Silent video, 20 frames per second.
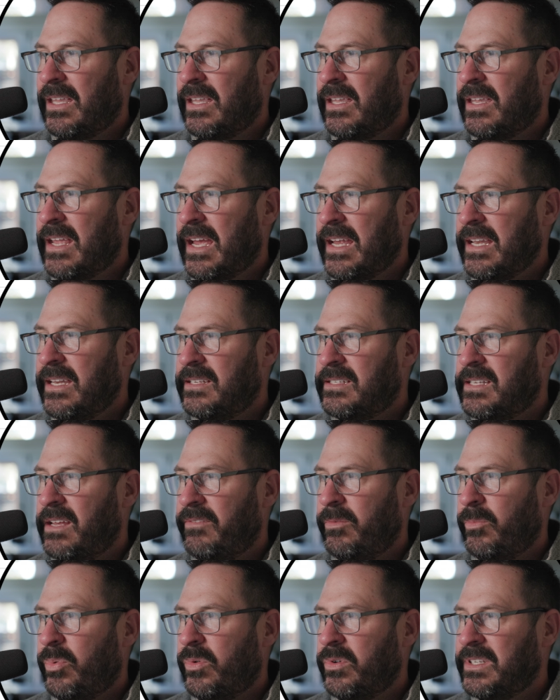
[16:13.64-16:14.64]

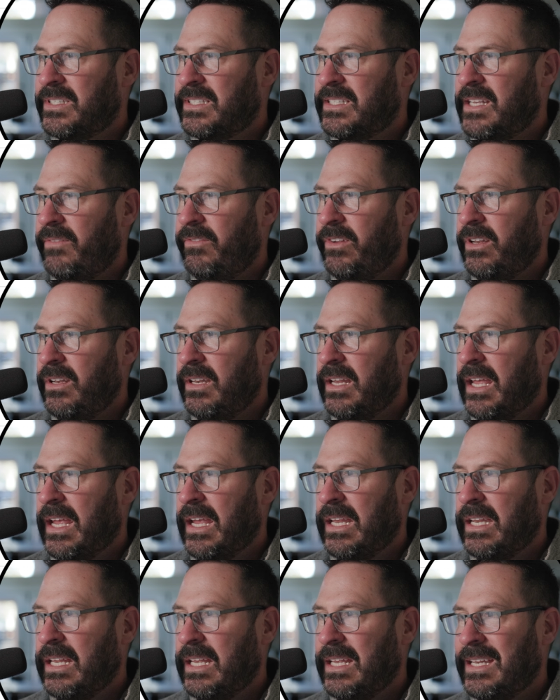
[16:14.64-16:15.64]
97.7,
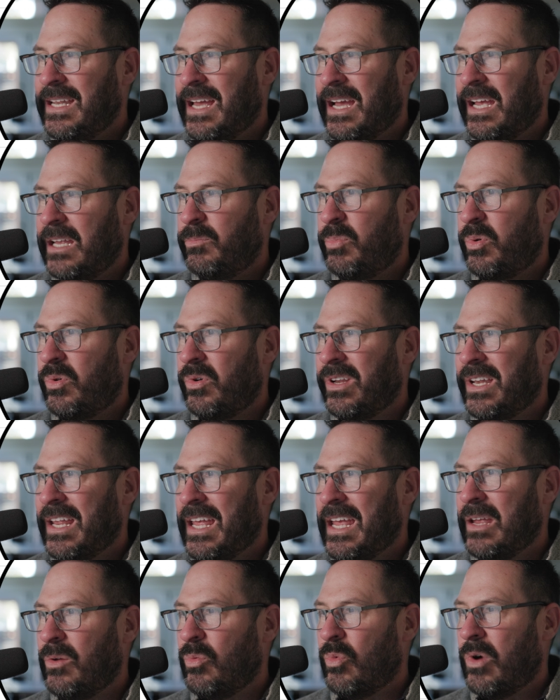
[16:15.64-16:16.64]

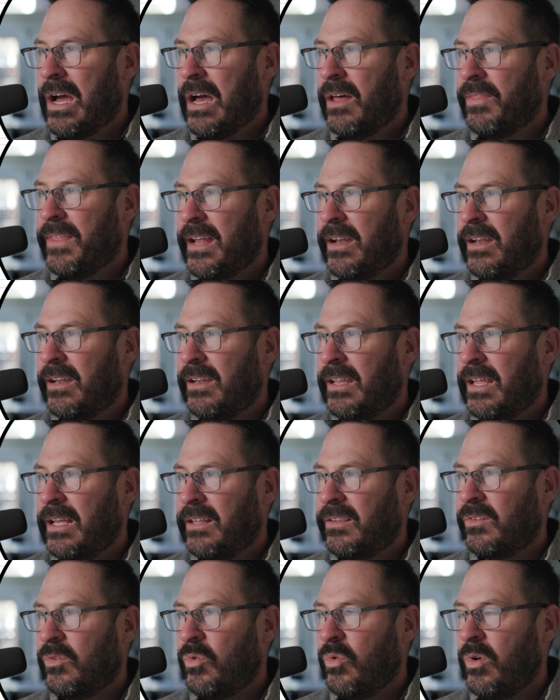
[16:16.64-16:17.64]
89.8. Wow,
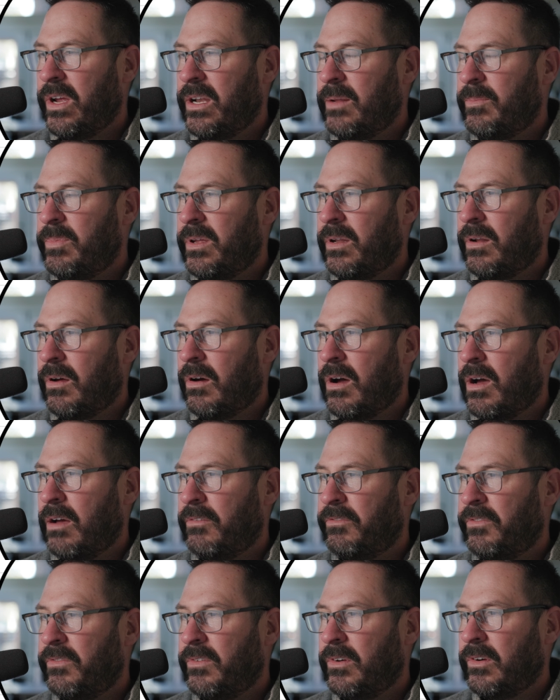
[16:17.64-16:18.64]
that's quite a bit
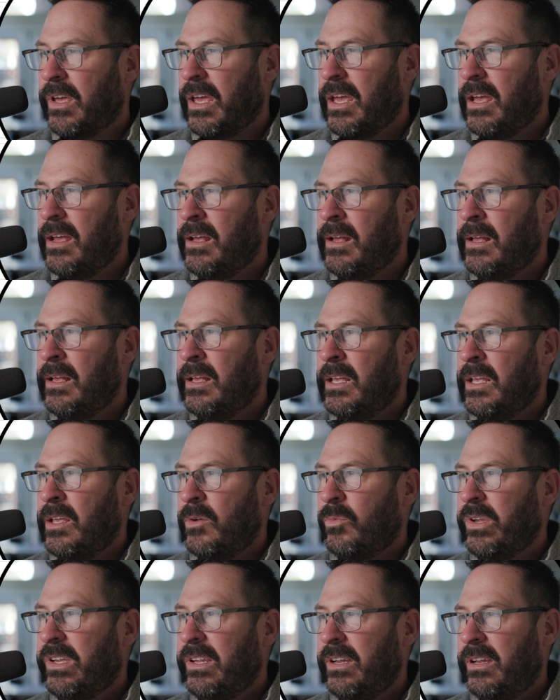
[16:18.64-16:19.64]
off. Okay,
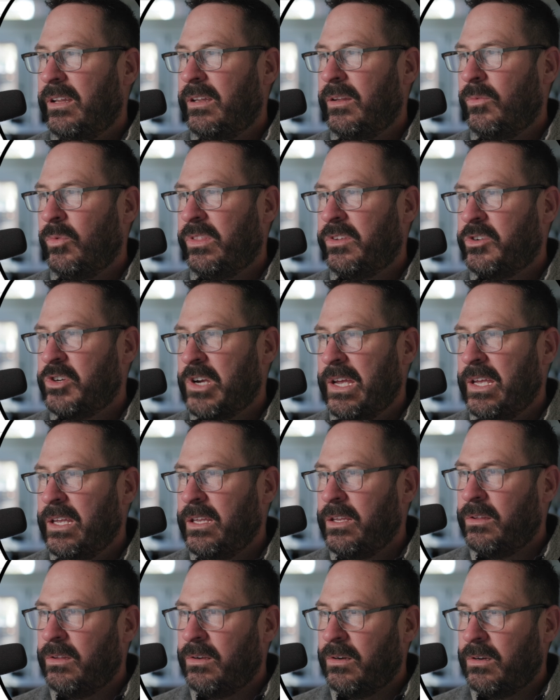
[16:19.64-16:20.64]
we did it with
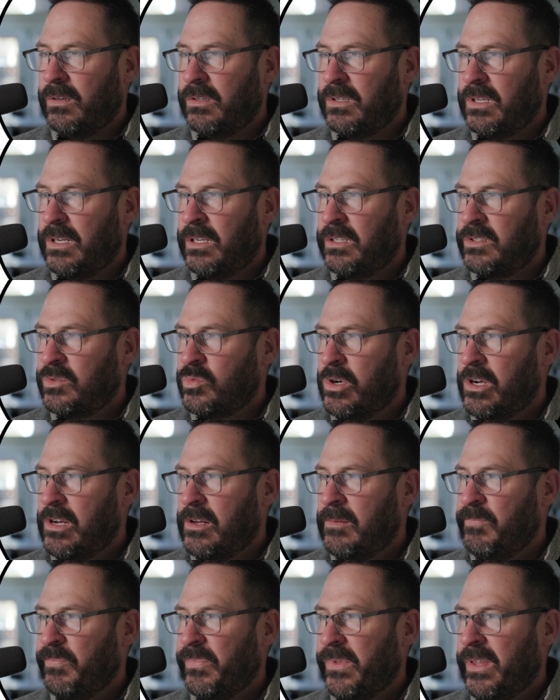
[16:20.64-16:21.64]
triangular as
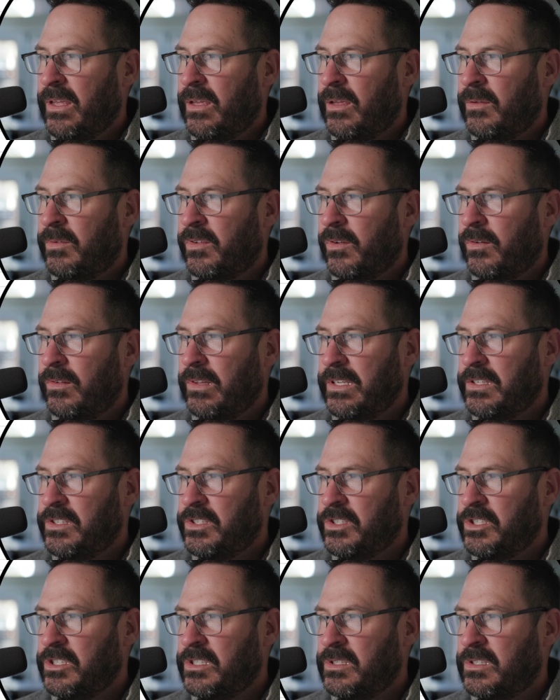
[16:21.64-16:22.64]
well. So
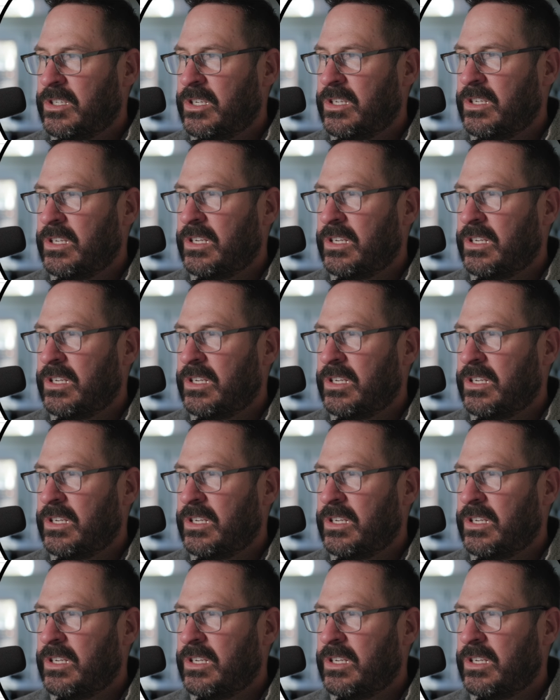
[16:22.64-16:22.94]
let's just